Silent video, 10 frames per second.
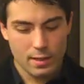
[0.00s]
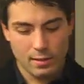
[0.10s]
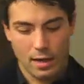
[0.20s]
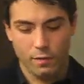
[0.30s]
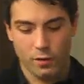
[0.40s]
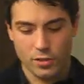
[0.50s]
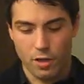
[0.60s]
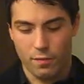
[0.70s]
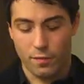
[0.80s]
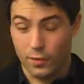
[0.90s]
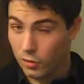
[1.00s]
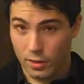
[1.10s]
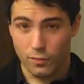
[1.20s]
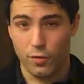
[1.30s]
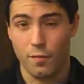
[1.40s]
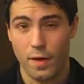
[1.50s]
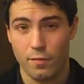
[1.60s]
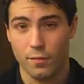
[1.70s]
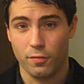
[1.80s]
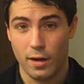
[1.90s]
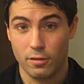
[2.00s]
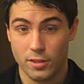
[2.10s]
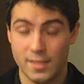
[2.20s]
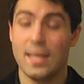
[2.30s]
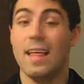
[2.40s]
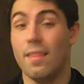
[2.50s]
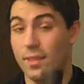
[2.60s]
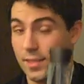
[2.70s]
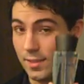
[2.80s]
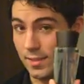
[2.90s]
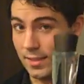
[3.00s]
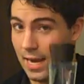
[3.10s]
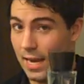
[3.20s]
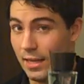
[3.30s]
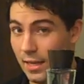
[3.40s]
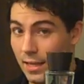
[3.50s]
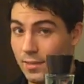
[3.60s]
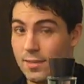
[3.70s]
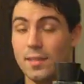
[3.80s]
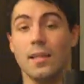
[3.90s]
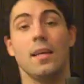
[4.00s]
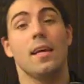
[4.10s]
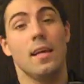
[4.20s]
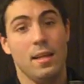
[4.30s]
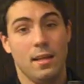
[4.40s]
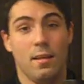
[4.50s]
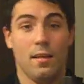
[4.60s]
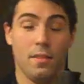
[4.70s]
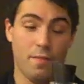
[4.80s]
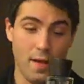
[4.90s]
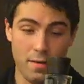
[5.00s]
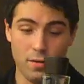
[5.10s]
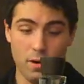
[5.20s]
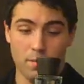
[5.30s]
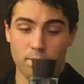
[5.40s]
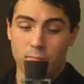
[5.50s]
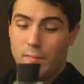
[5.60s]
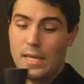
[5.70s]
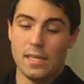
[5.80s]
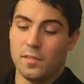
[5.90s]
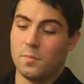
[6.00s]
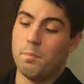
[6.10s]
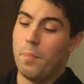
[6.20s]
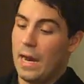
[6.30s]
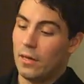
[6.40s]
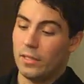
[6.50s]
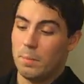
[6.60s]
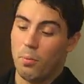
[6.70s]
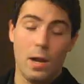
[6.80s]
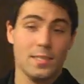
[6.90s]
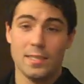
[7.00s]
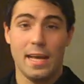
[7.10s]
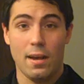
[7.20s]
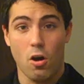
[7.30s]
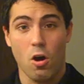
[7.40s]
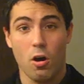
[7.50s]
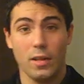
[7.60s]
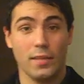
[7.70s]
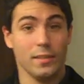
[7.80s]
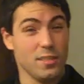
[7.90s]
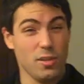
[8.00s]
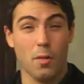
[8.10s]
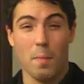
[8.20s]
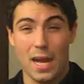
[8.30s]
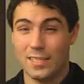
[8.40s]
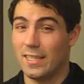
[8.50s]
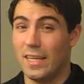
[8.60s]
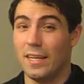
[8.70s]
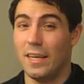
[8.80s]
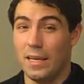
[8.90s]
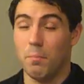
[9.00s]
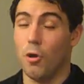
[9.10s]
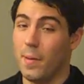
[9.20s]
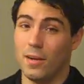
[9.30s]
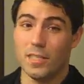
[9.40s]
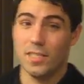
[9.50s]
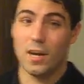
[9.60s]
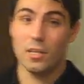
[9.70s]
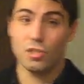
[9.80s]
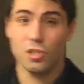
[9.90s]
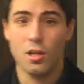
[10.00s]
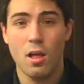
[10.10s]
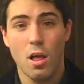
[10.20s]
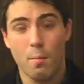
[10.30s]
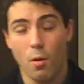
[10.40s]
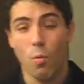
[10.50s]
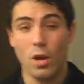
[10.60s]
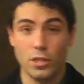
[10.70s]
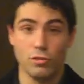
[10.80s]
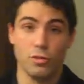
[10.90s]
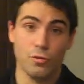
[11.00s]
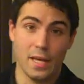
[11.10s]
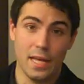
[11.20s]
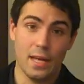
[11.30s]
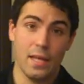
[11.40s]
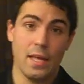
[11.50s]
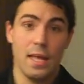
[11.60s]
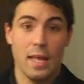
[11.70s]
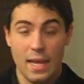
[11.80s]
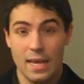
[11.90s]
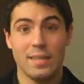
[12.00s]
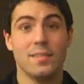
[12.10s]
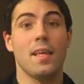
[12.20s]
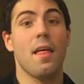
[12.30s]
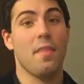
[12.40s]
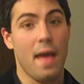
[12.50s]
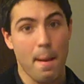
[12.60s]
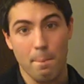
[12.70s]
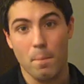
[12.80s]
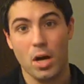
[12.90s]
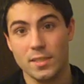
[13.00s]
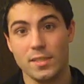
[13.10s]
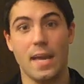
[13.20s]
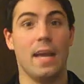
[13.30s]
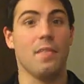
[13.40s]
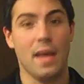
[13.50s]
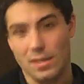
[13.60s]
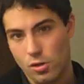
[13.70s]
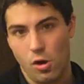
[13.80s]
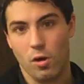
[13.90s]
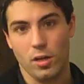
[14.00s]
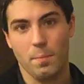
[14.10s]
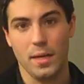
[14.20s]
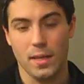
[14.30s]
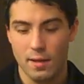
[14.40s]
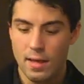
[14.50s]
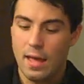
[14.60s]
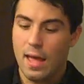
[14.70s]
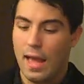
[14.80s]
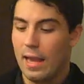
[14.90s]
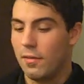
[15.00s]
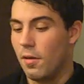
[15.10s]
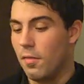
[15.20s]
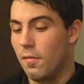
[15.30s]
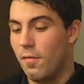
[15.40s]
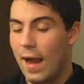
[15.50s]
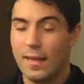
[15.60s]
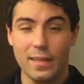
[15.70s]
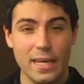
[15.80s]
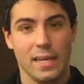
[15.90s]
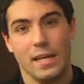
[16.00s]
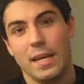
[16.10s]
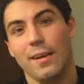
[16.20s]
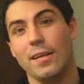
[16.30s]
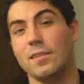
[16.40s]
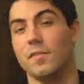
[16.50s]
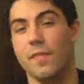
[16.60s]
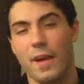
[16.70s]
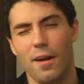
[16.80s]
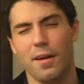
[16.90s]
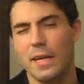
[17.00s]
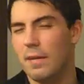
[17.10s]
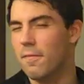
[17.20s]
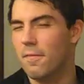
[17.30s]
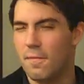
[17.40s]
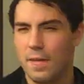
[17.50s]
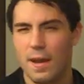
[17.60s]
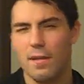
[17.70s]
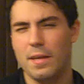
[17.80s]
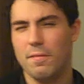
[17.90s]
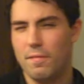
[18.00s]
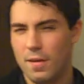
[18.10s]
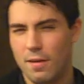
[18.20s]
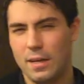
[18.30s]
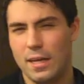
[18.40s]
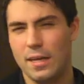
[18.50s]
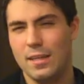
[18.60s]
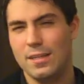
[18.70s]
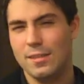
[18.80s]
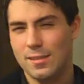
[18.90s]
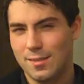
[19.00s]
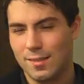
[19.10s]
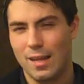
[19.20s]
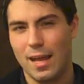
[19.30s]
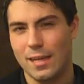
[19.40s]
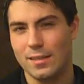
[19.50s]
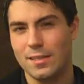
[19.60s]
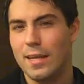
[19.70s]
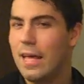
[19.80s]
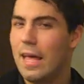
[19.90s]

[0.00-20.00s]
Now first off, if you're looking for a vetiver fragrance, this is not it. The vetiver is barely present at all, at least on my skin, in Burberry's Touch. But what you do get is that musk and that tonka bean. And the violet in here is very, very, very slight.